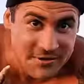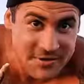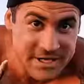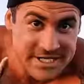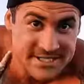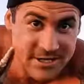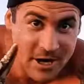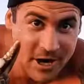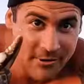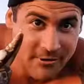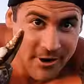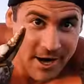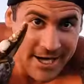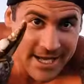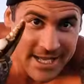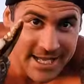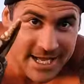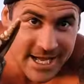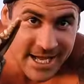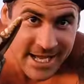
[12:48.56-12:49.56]
This guy
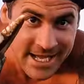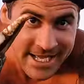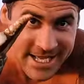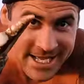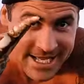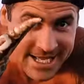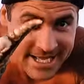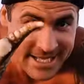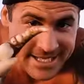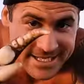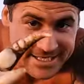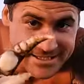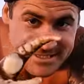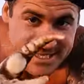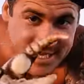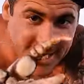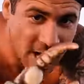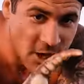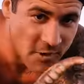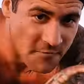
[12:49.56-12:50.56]
right here, he is
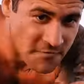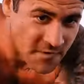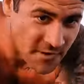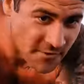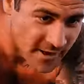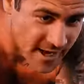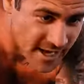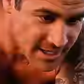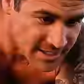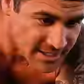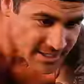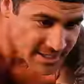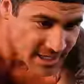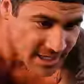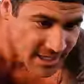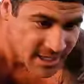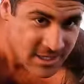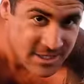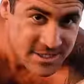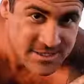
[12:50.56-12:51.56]
the alpha around
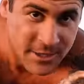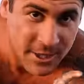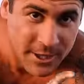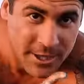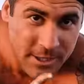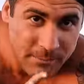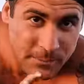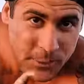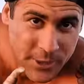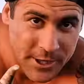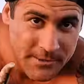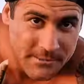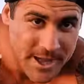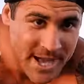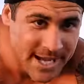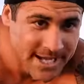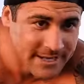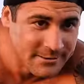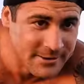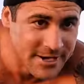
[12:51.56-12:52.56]
here. So I'm going to put him
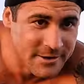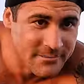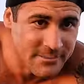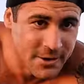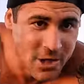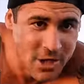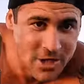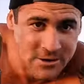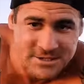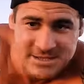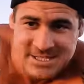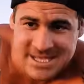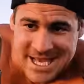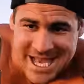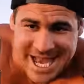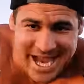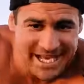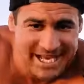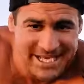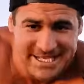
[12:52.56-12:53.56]
back here where he belongs,
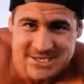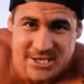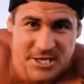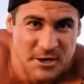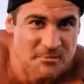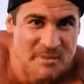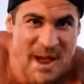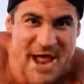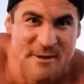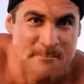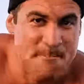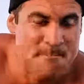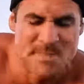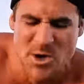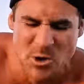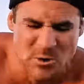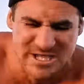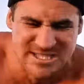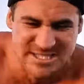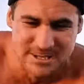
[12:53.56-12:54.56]
and he's going to make
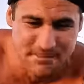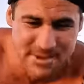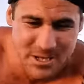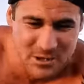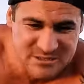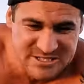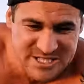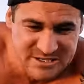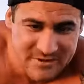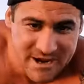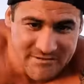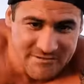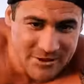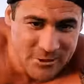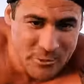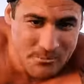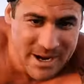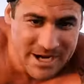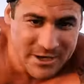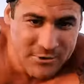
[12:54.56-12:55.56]
millions and millions of other
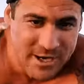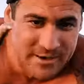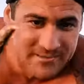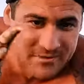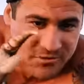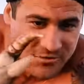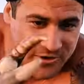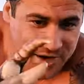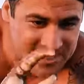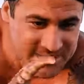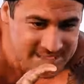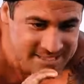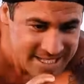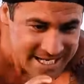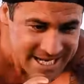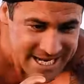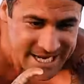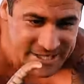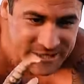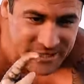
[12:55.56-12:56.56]
little mud crabs for us
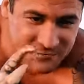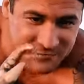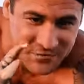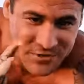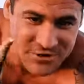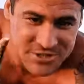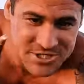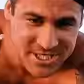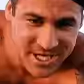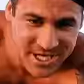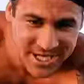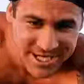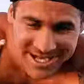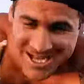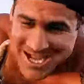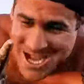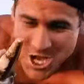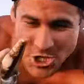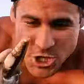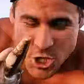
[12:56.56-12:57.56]
in the future.
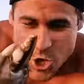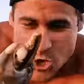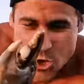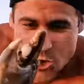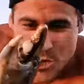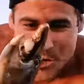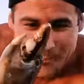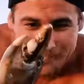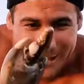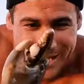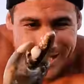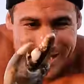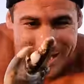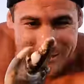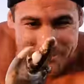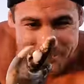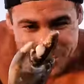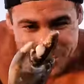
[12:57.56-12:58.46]
You bloody